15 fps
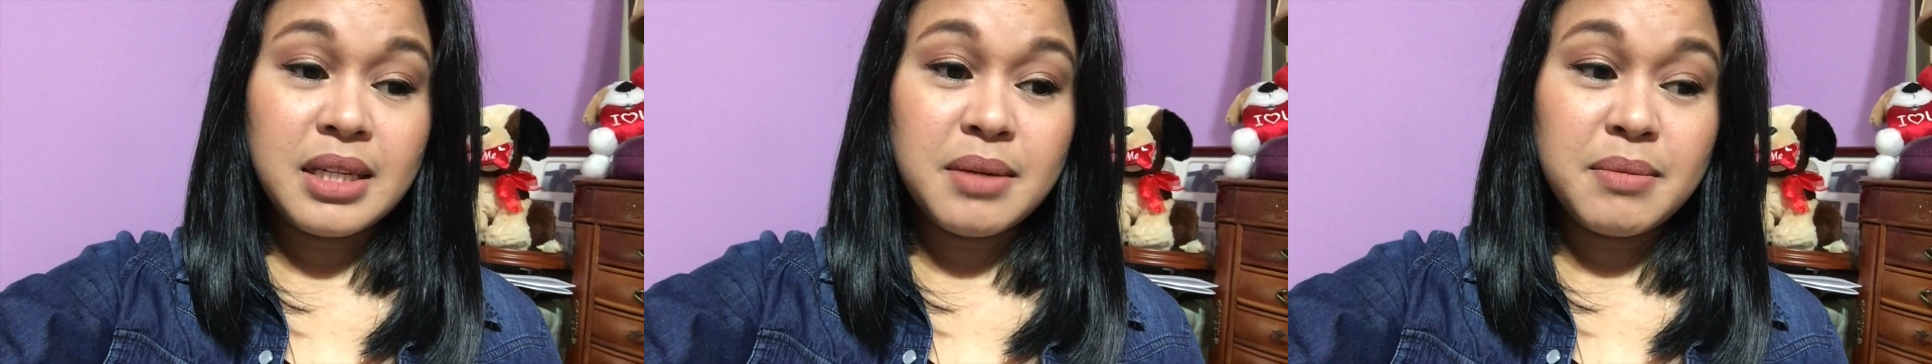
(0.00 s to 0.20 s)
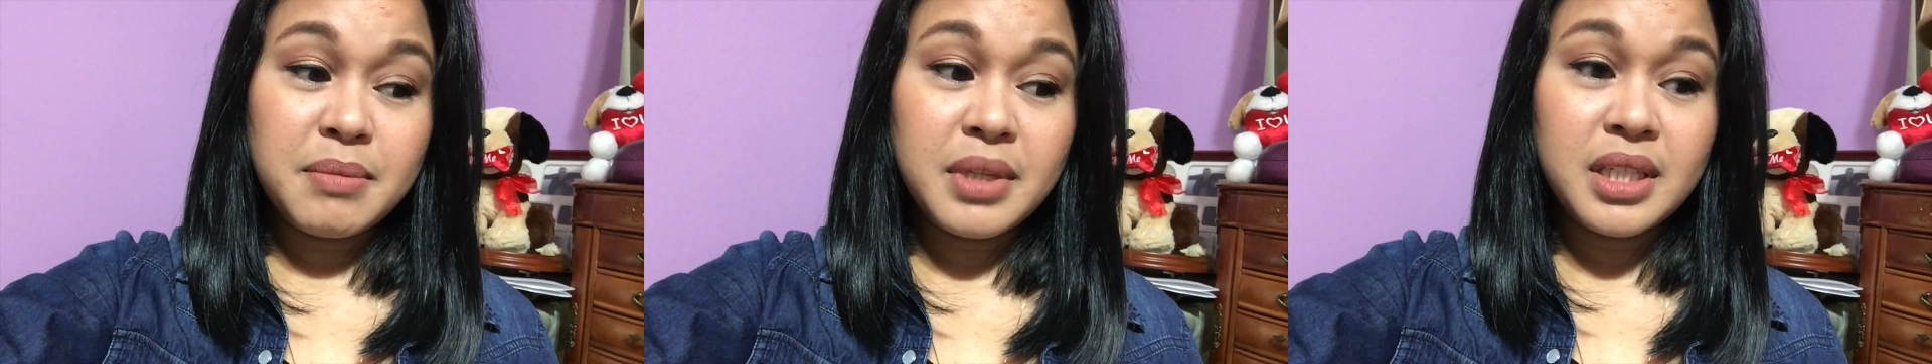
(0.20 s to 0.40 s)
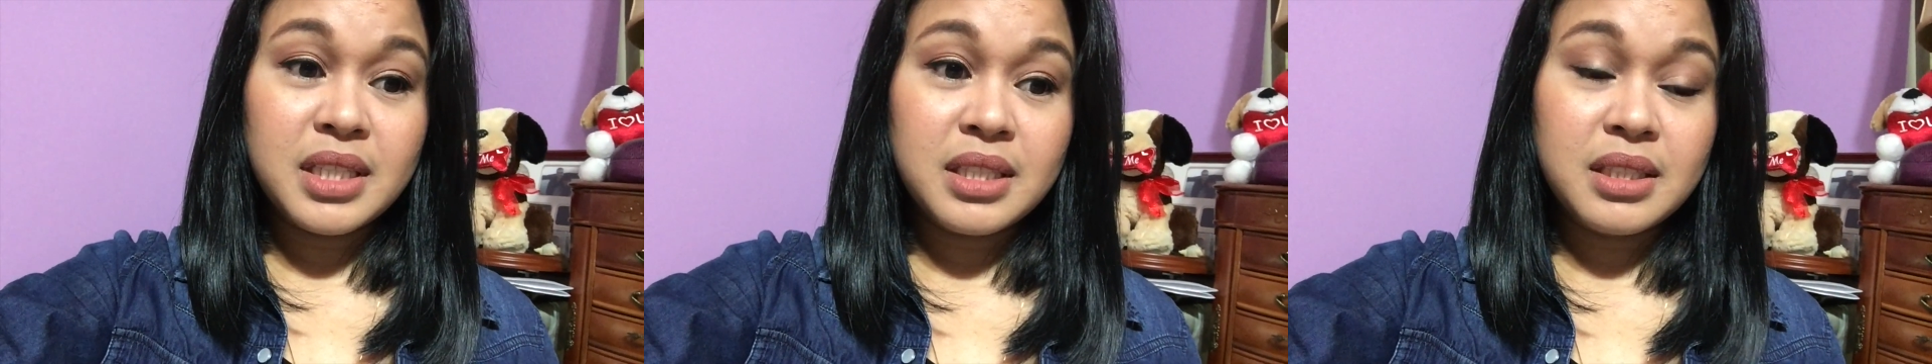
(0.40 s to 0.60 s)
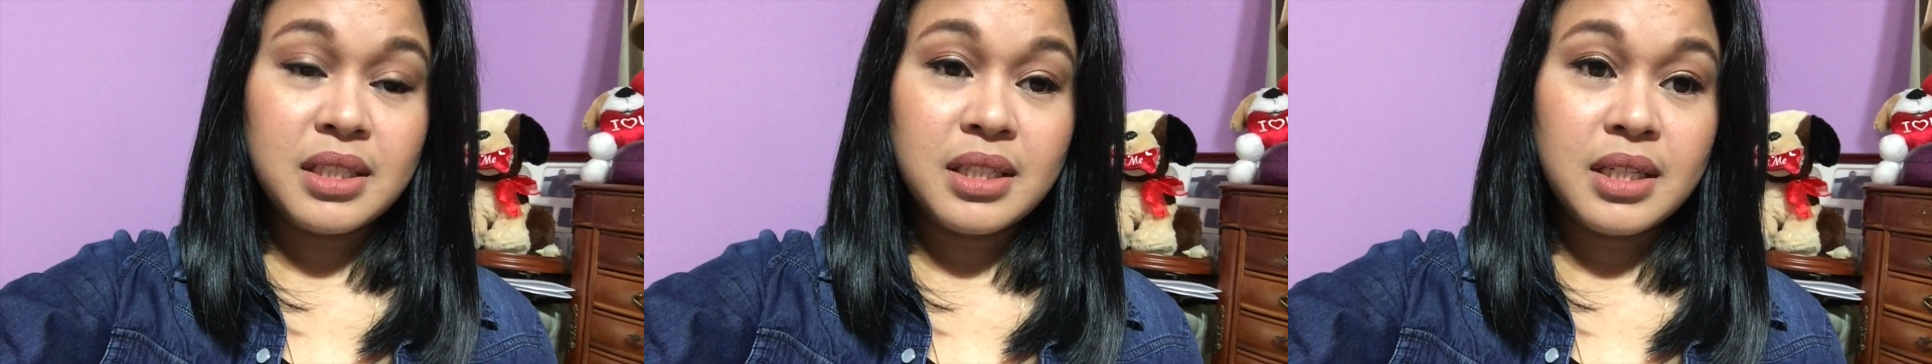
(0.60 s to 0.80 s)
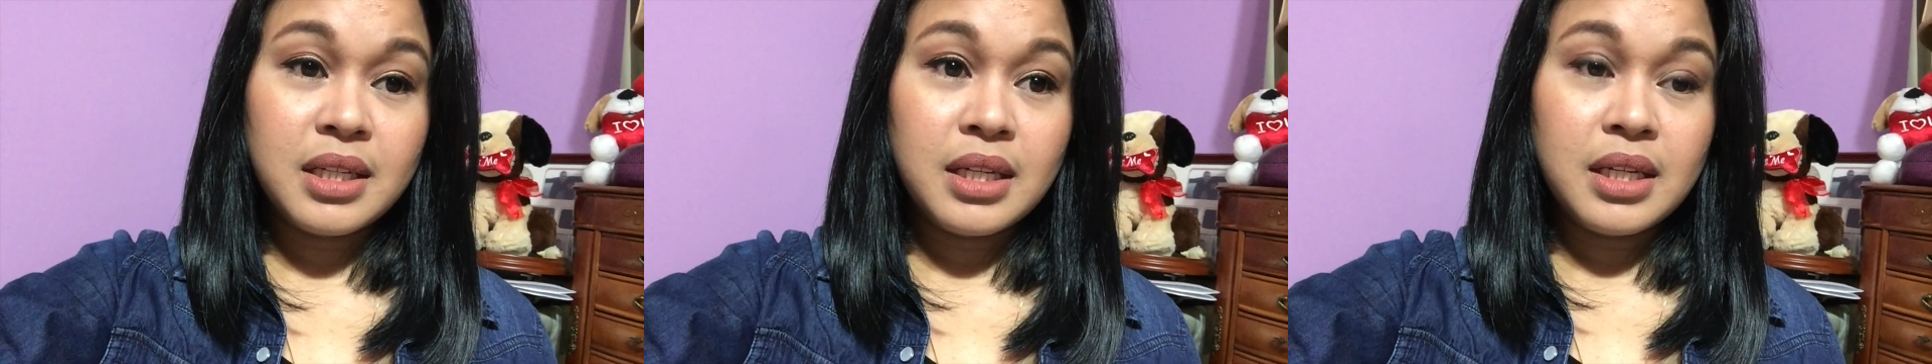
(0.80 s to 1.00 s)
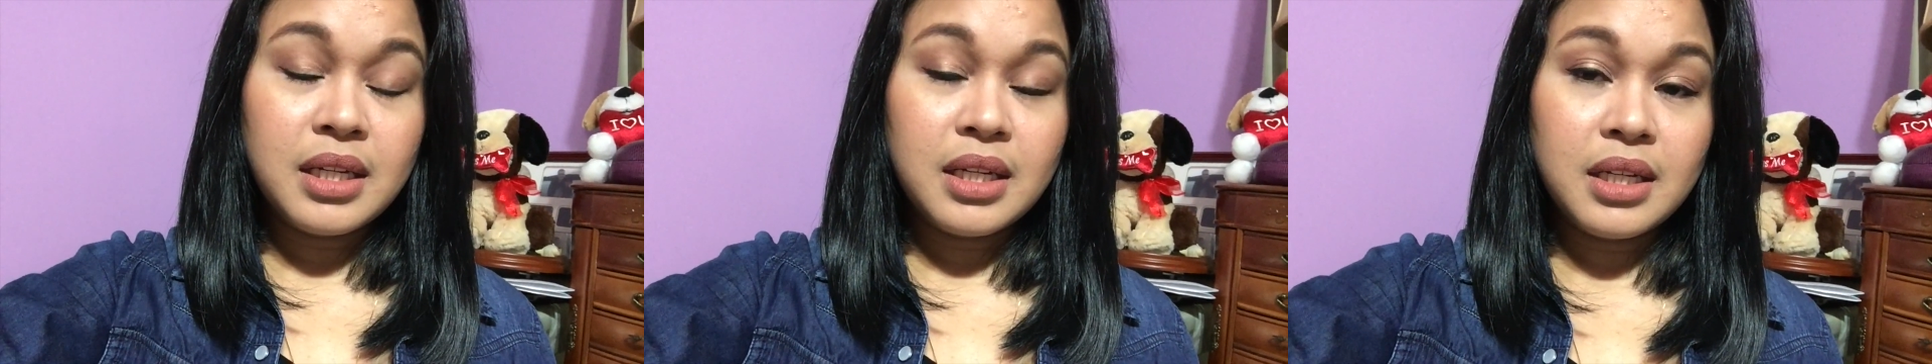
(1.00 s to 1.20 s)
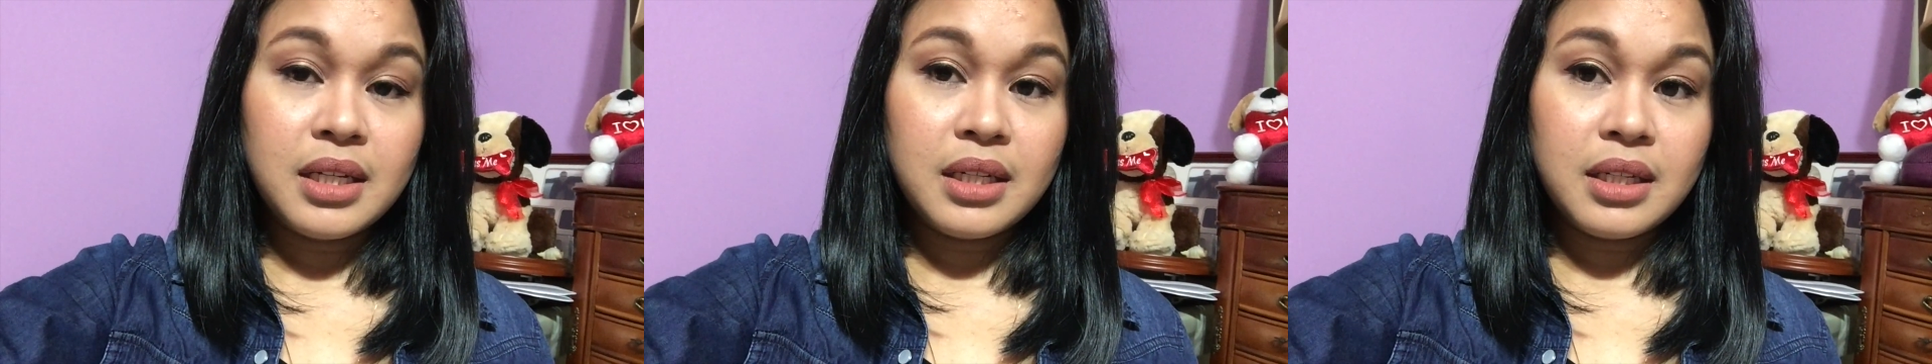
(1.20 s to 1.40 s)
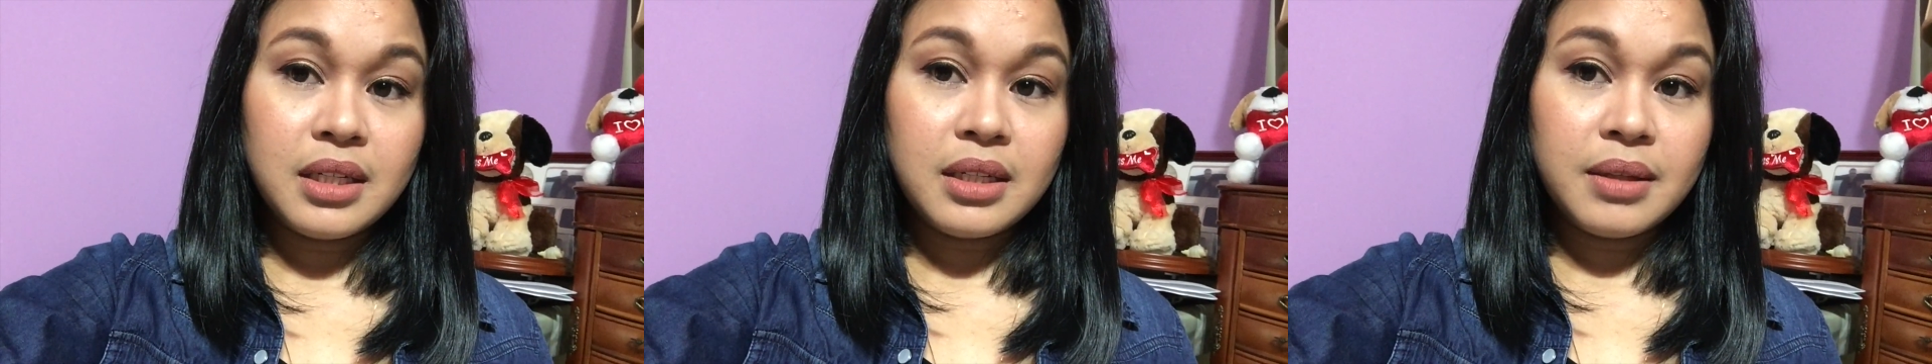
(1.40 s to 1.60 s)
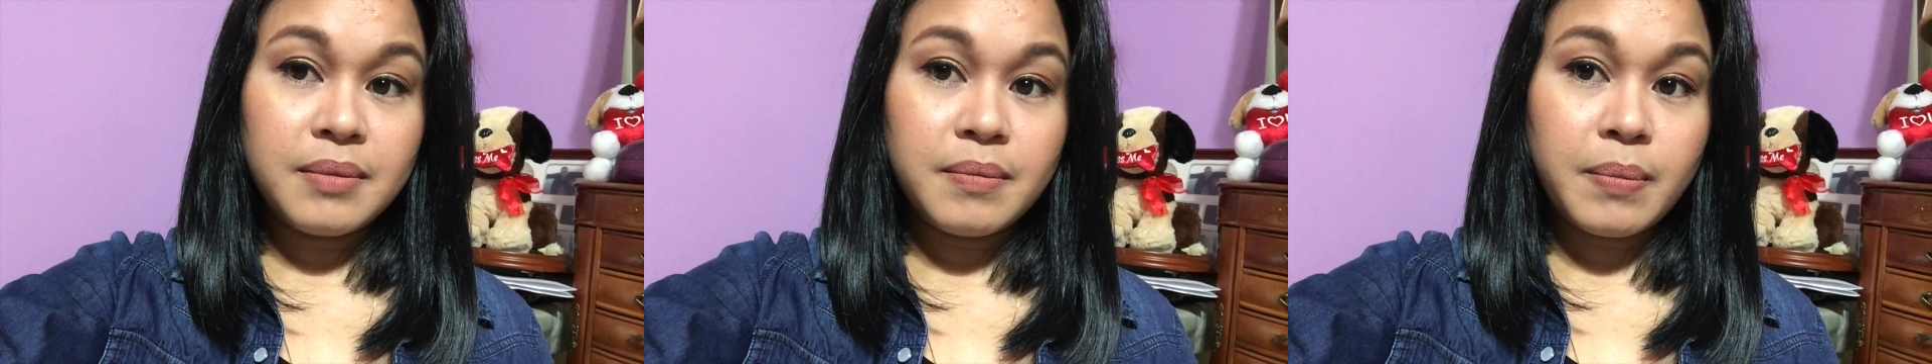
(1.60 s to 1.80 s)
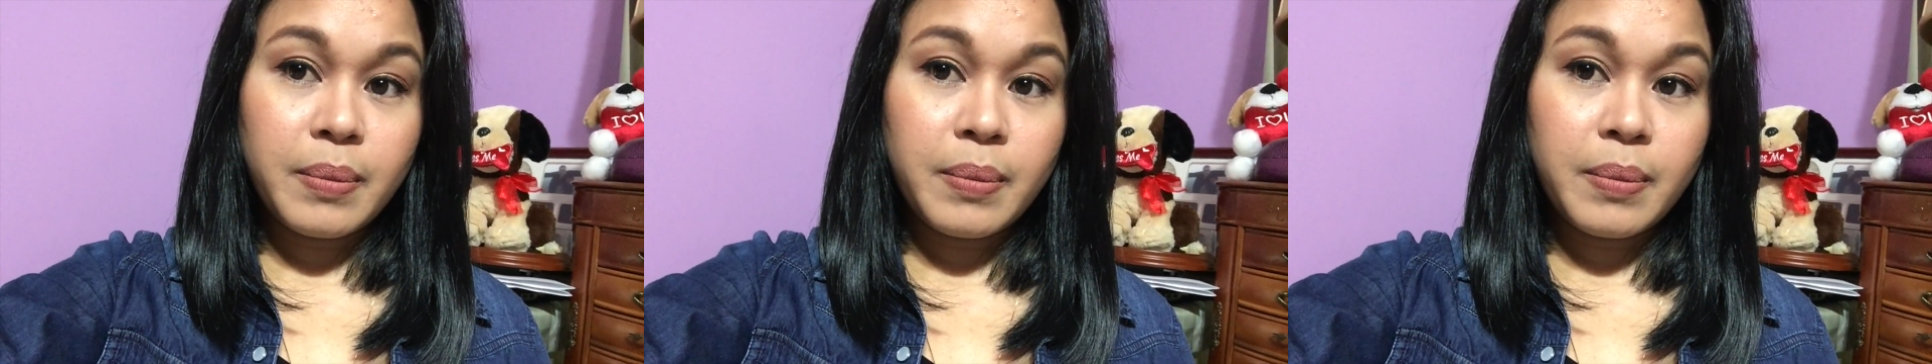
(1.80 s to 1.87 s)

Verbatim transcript: it makes uh,